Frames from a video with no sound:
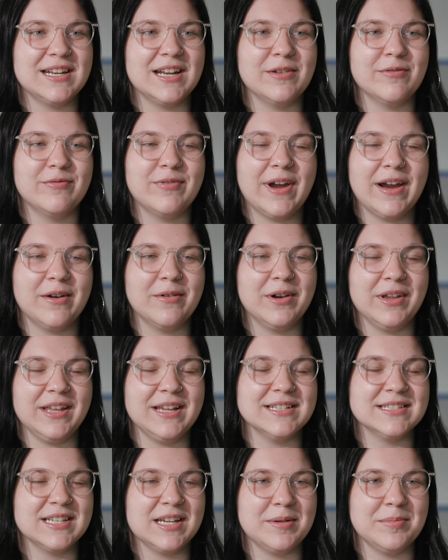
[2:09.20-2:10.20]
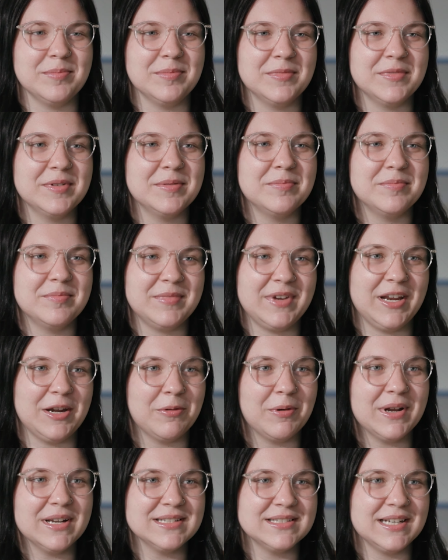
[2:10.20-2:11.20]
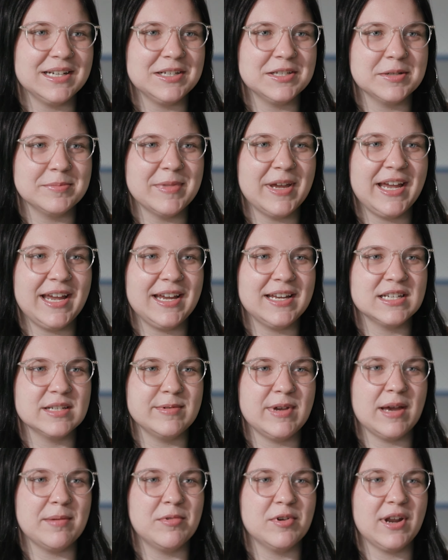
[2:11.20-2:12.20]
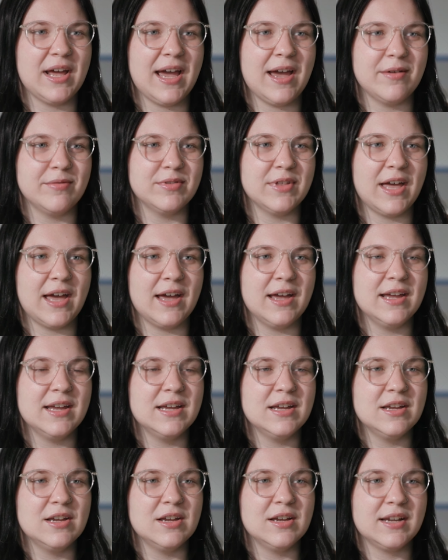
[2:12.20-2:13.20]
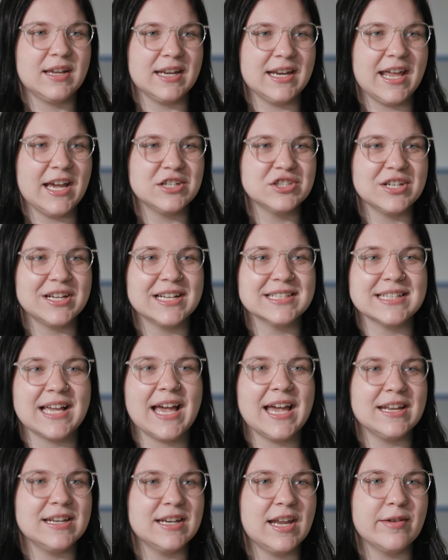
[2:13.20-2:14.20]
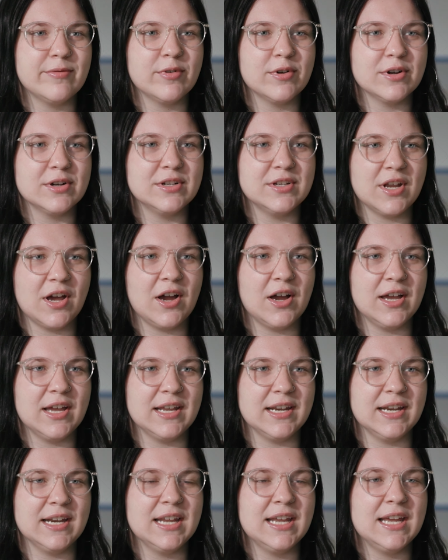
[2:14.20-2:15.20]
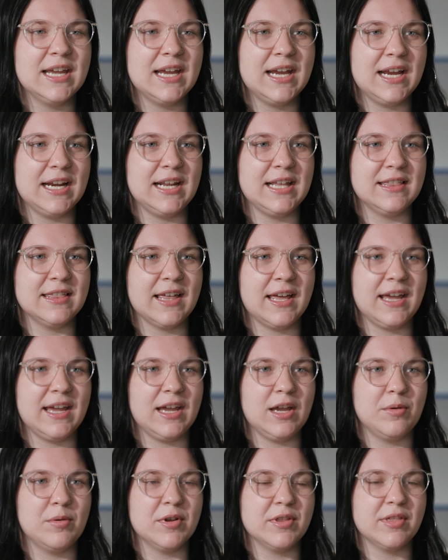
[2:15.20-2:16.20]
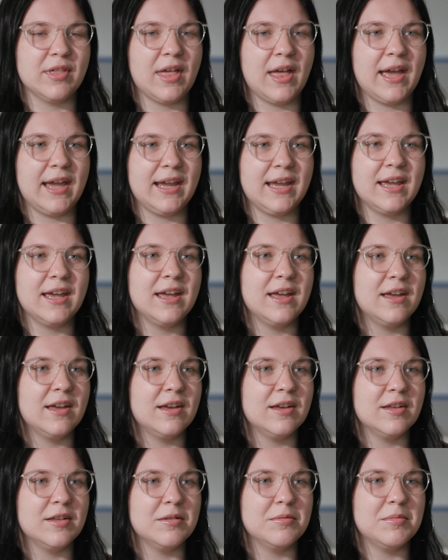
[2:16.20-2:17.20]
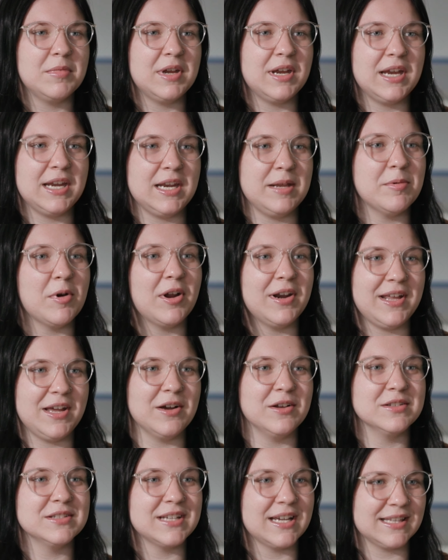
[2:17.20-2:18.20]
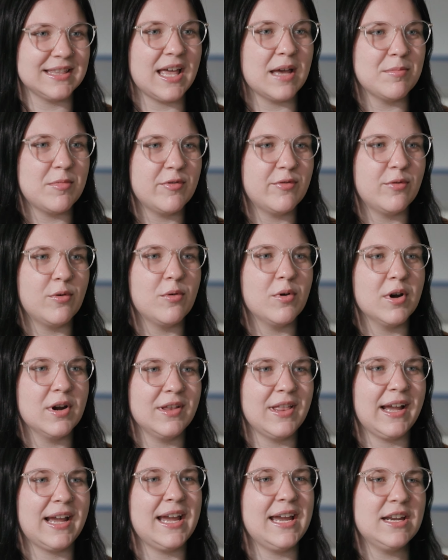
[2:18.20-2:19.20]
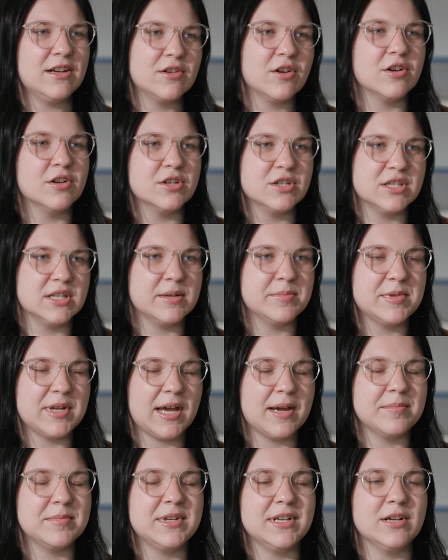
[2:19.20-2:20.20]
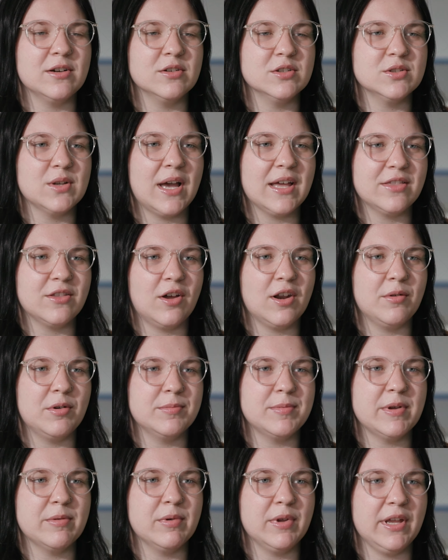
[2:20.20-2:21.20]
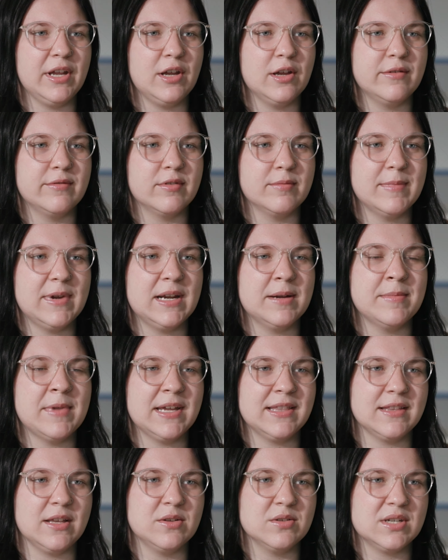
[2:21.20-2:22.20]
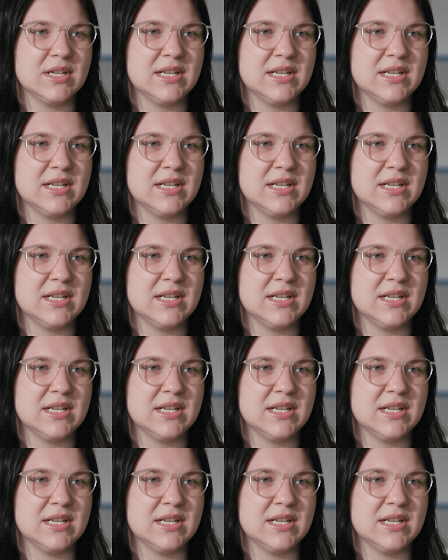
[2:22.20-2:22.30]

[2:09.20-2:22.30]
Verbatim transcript: and it really seemed interesting to me to be able to have that connection because I had never done anything with like anybody else like that before, like an internship type deal, so I thought it would be really good for me to make those